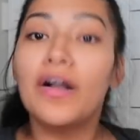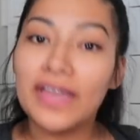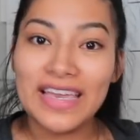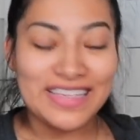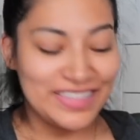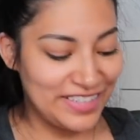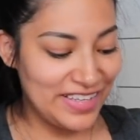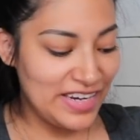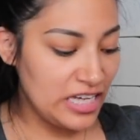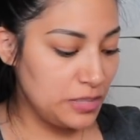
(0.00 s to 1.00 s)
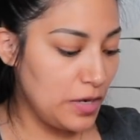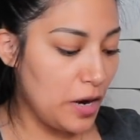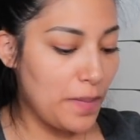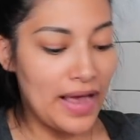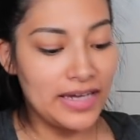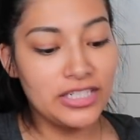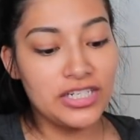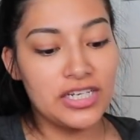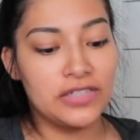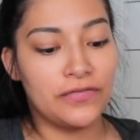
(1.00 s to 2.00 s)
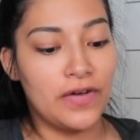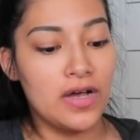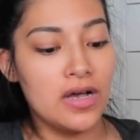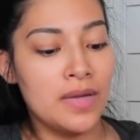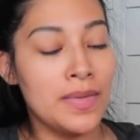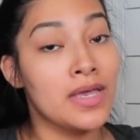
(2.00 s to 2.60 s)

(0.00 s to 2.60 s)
Okay, so the next PR package is from